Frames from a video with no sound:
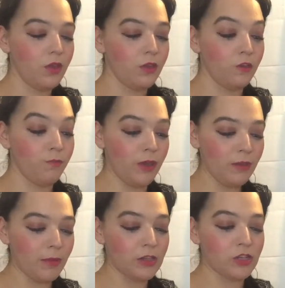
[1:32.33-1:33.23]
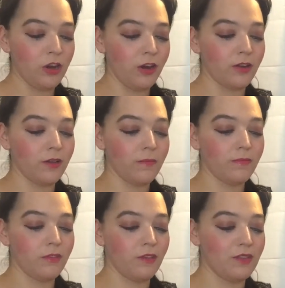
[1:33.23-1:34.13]
"You've beaten my Turk,"
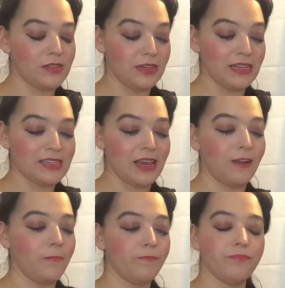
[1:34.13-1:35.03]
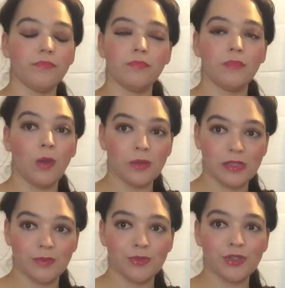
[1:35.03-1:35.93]
Vizzini said. "It would
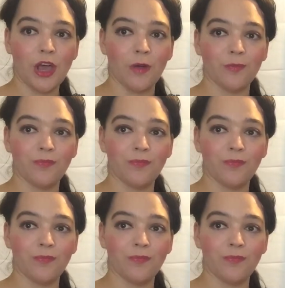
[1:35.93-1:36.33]
seem so.